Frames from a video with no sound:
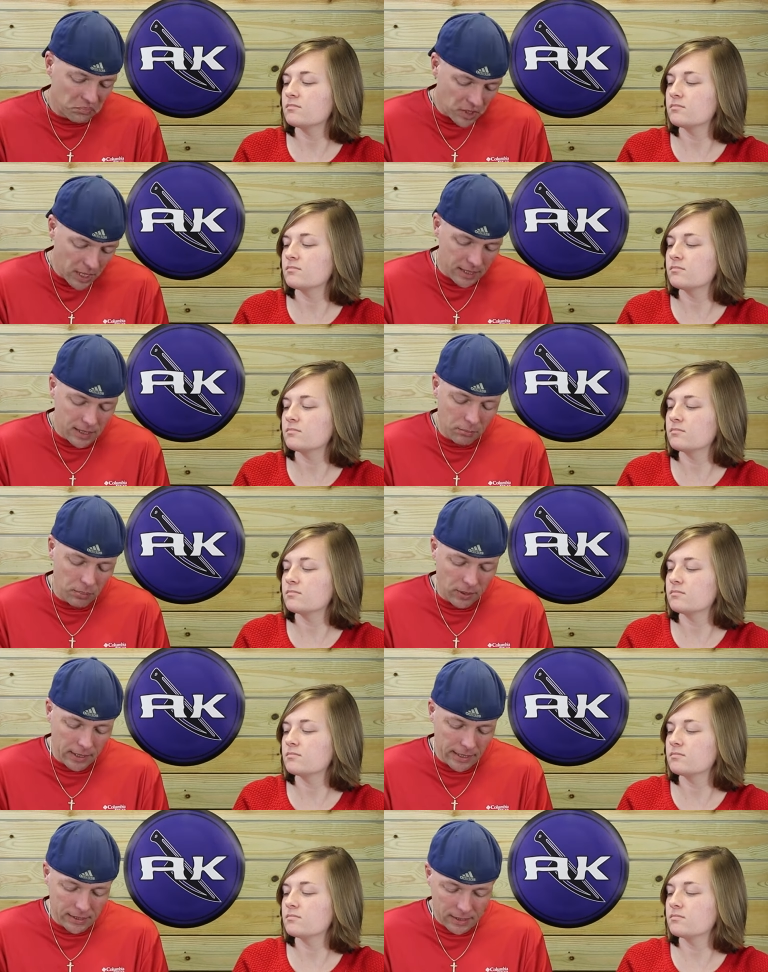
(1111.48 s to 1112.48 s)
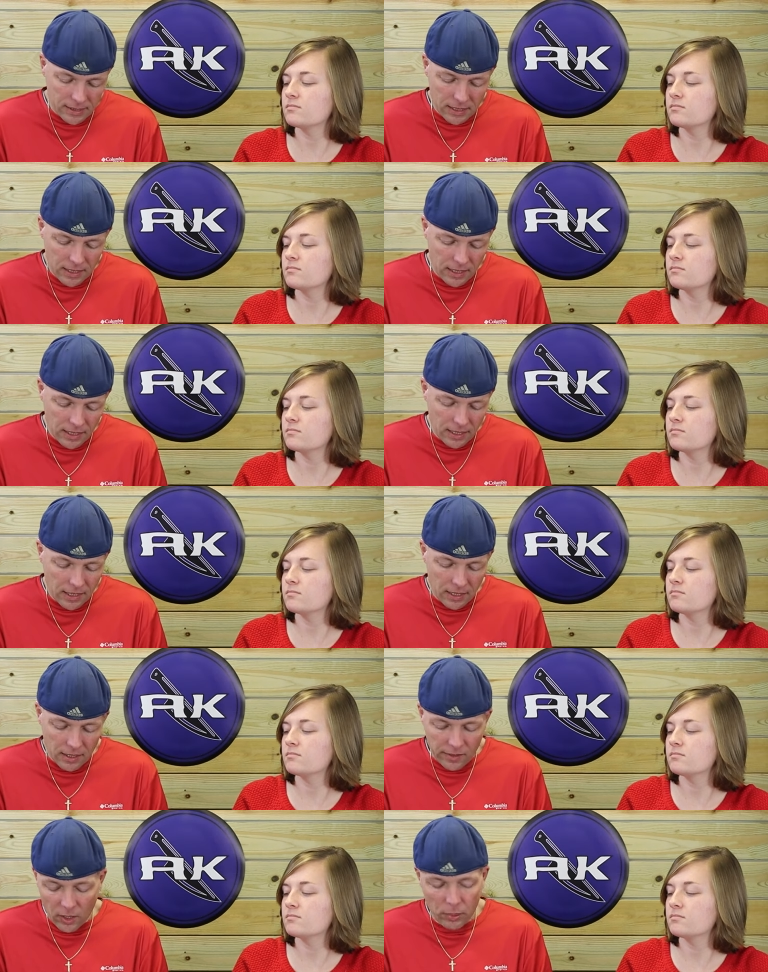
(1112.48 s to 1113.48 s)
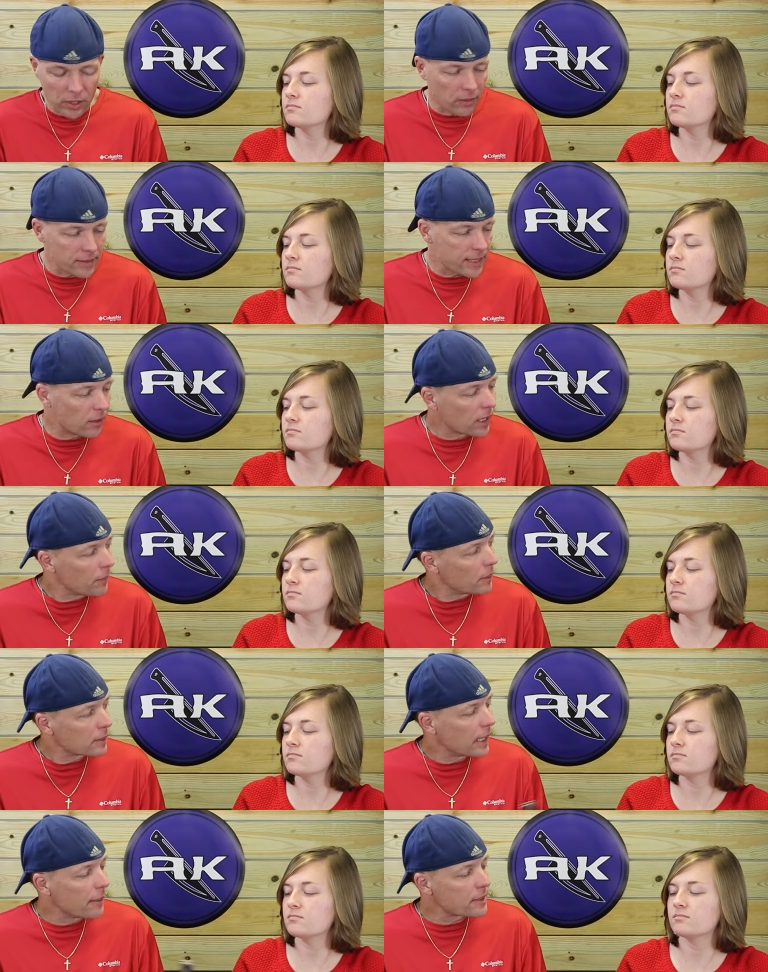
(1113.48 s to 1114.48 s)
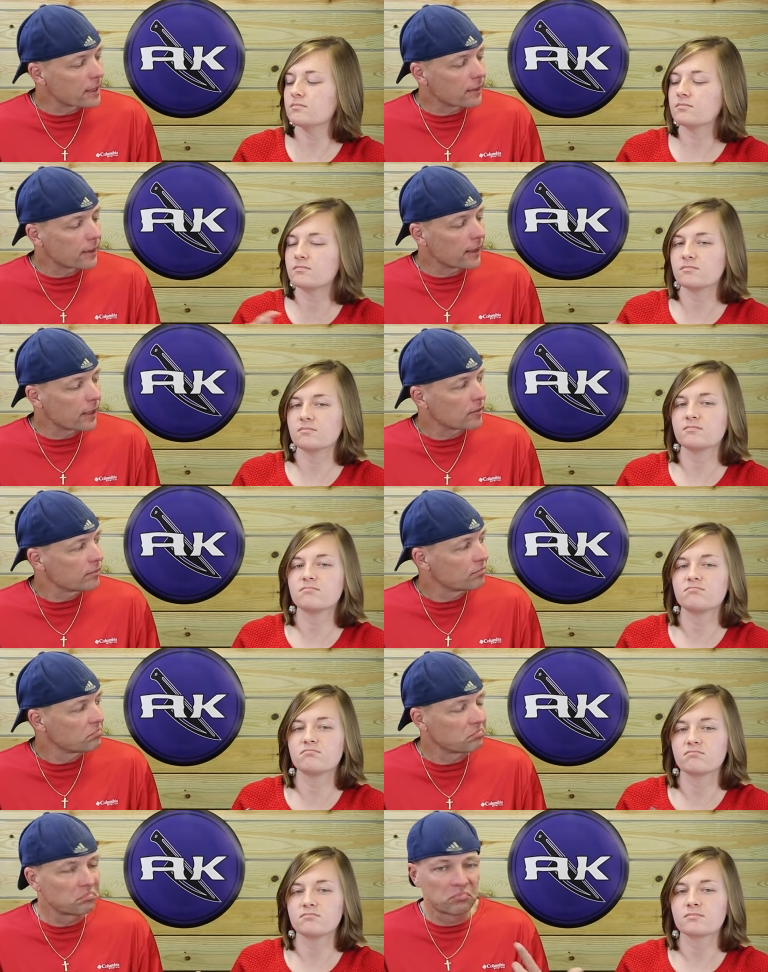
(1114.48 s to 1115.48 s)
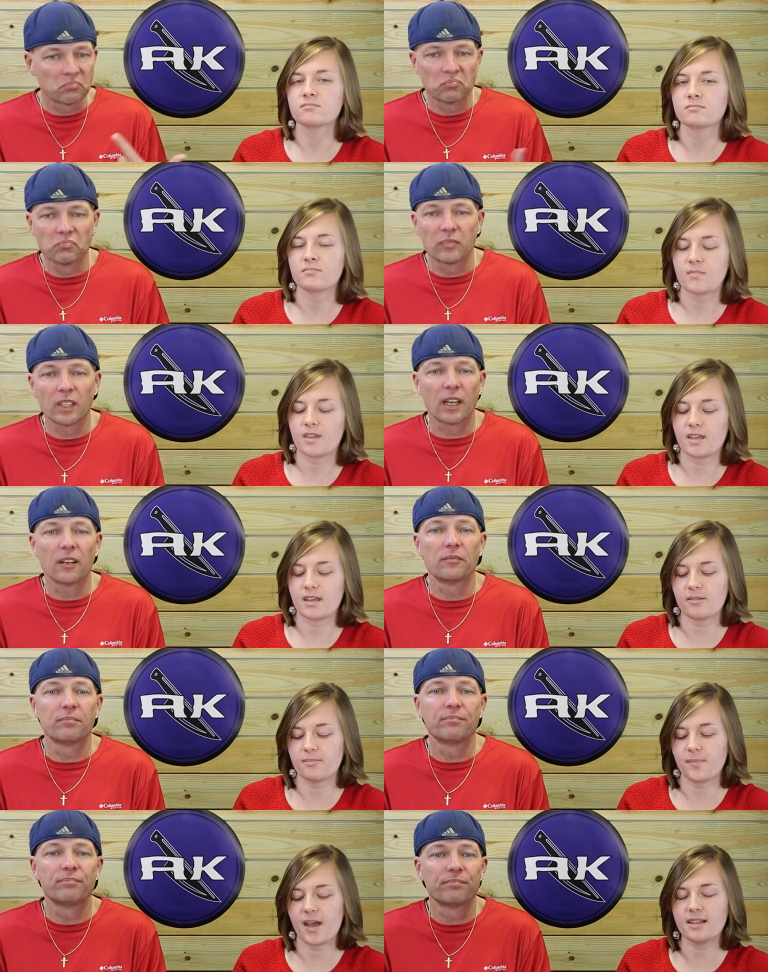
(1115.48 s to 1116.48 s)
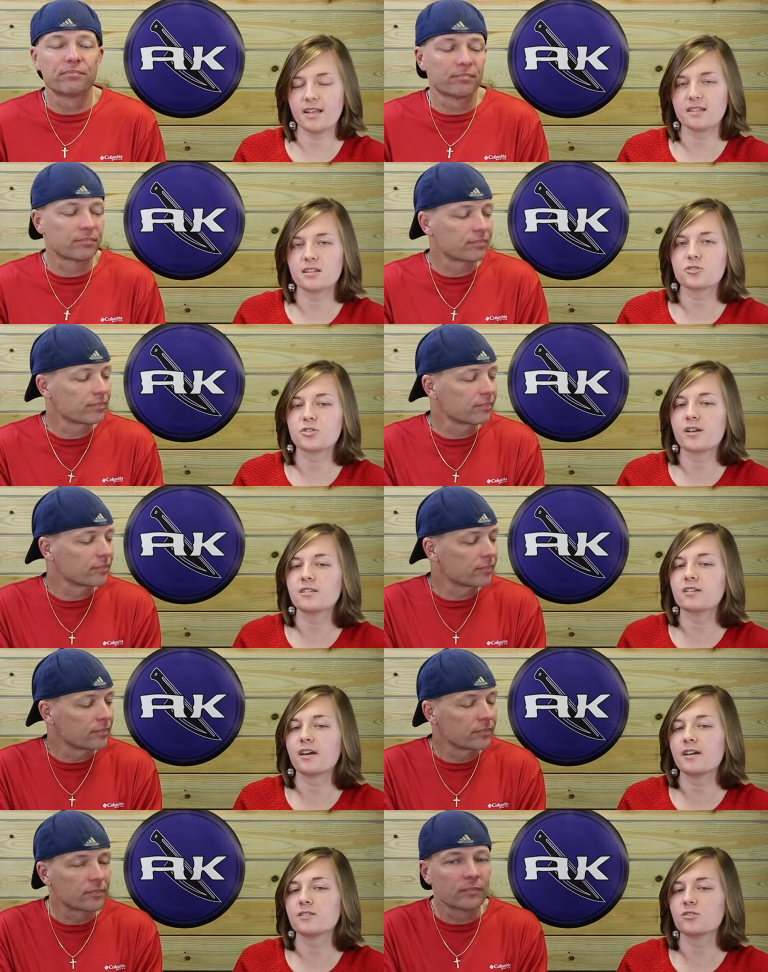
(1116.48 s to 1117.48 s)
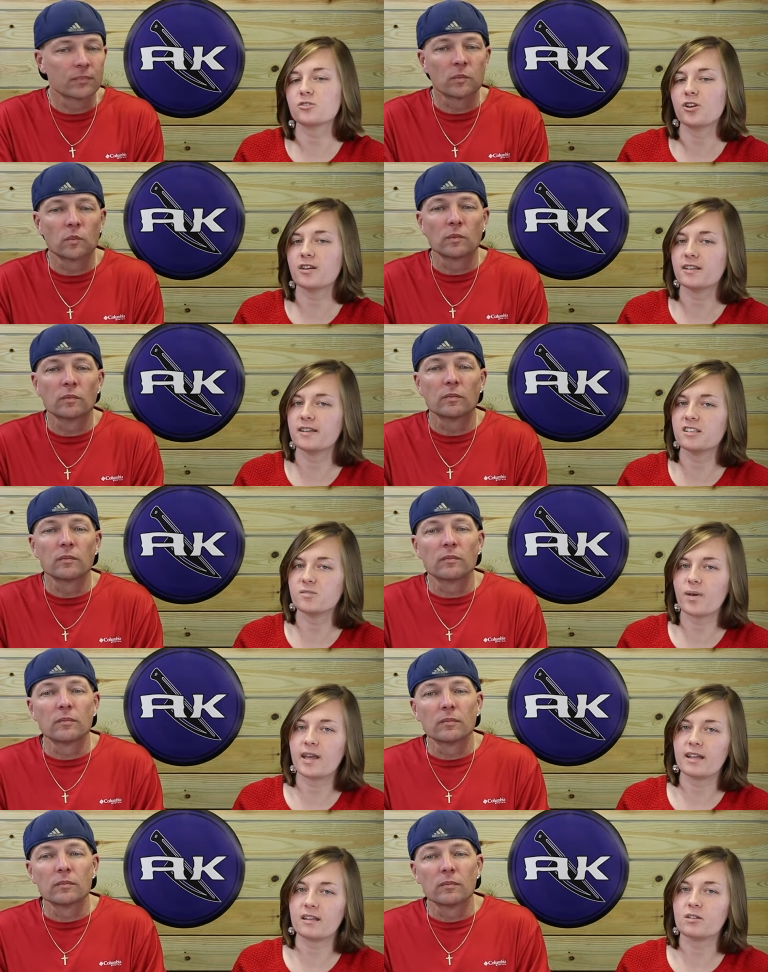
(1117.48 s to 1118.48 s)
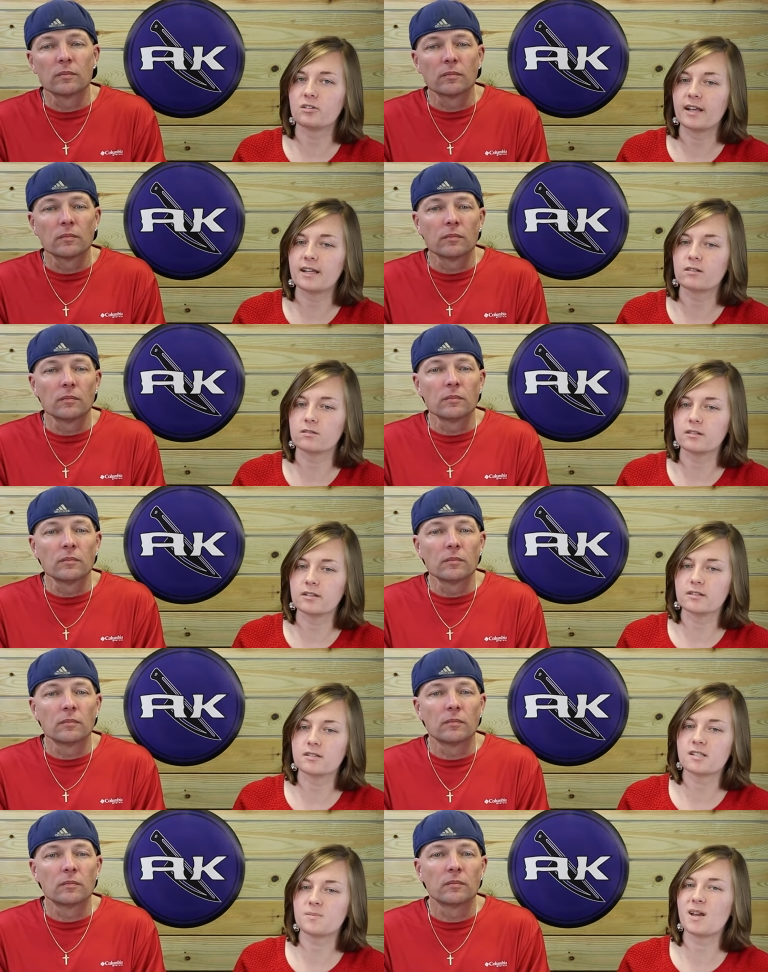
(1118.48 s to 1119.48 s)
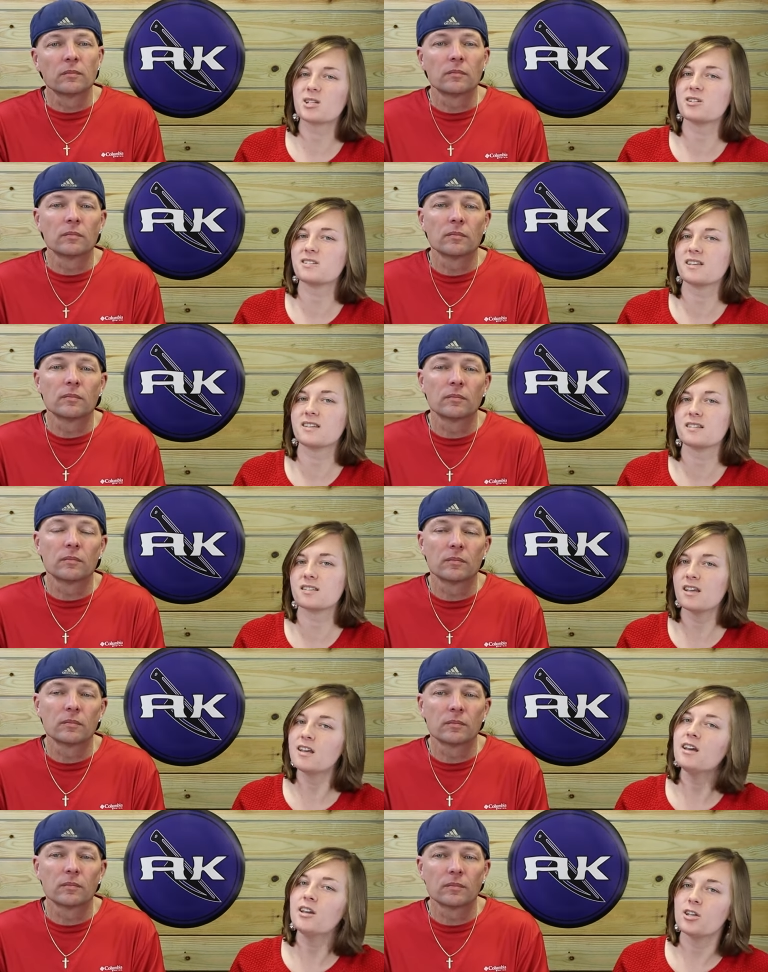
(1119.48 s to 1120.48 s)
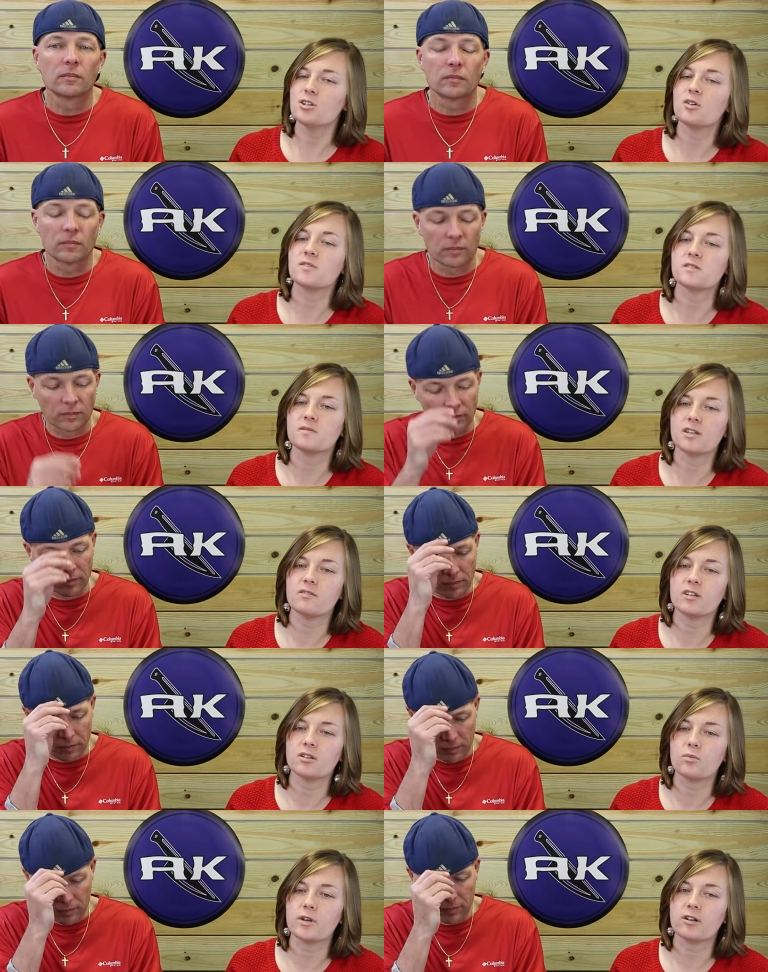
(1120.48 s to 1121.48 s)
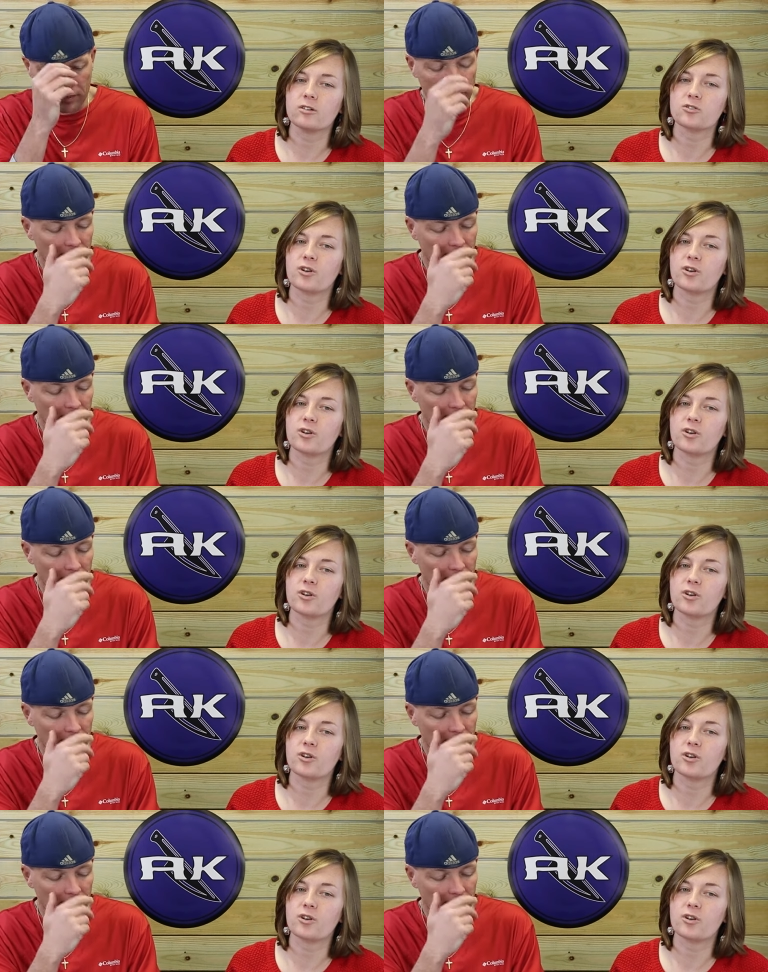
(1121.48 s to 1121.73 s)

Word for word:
Speaker 1: decent price. They'll put it on sale a couple times here and there.
Speaker 2: Yeah. yeah. I like that tri- Kizer's trying to expand their handle looks, especially since, you know, Civivi and we are